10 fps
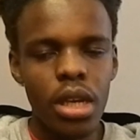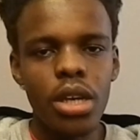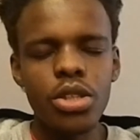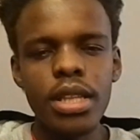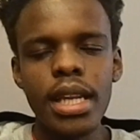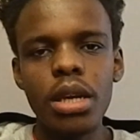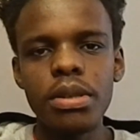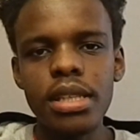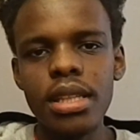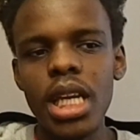So then it
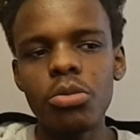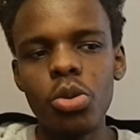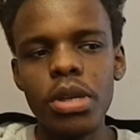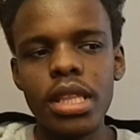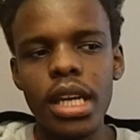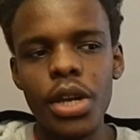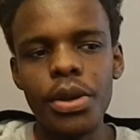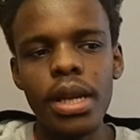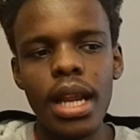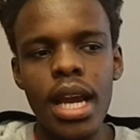was in that moment that I
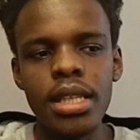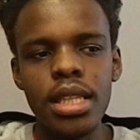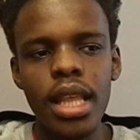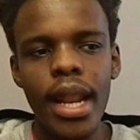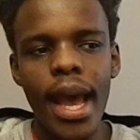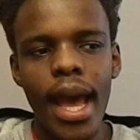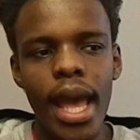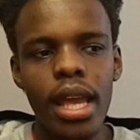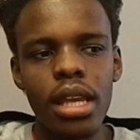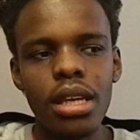realized that
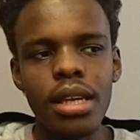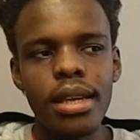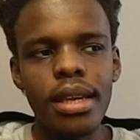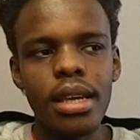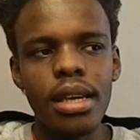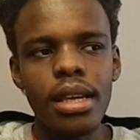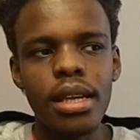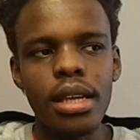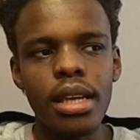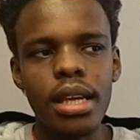I
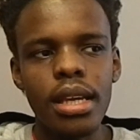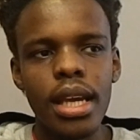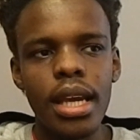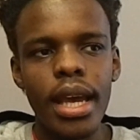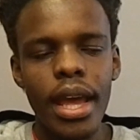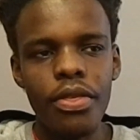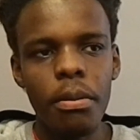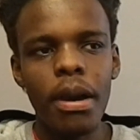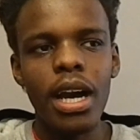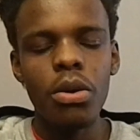had the
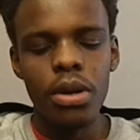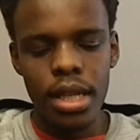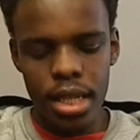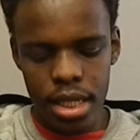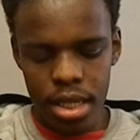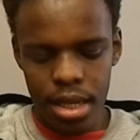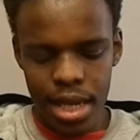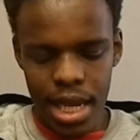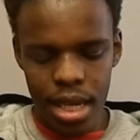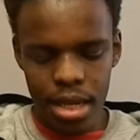power,
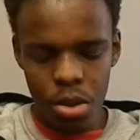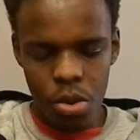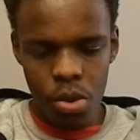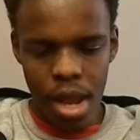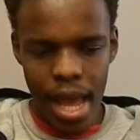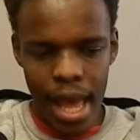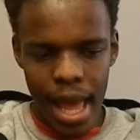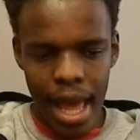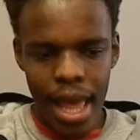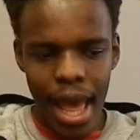or
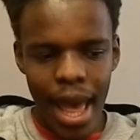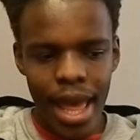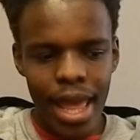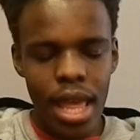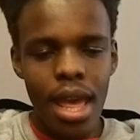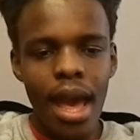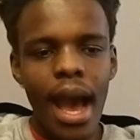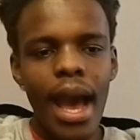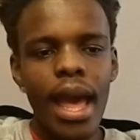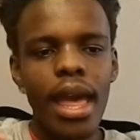I
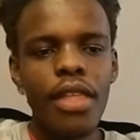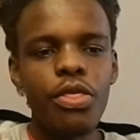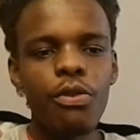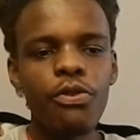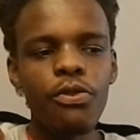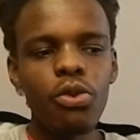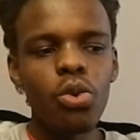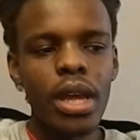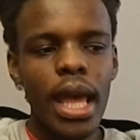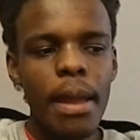had the
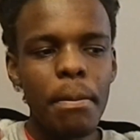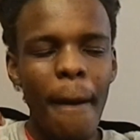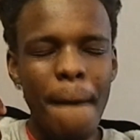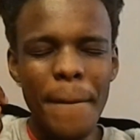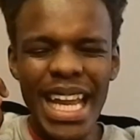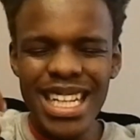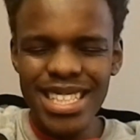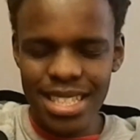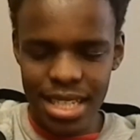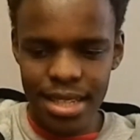full
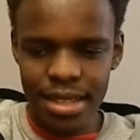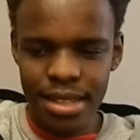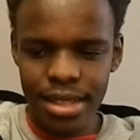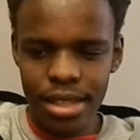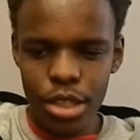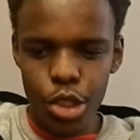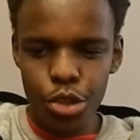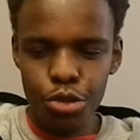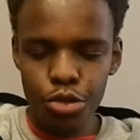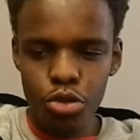capability
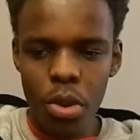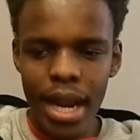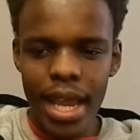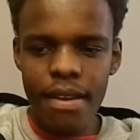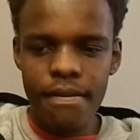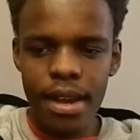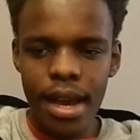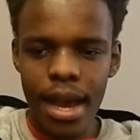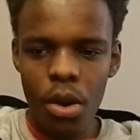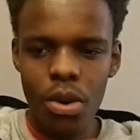to do whatever
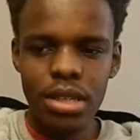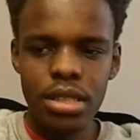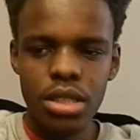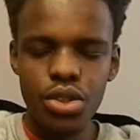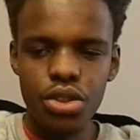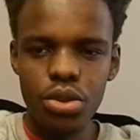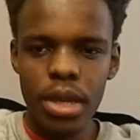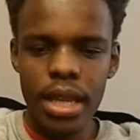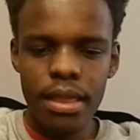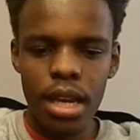I wanted to do
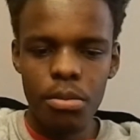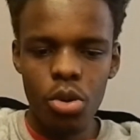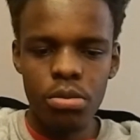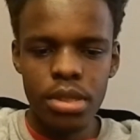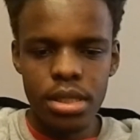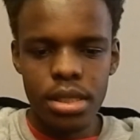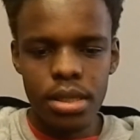in that moment.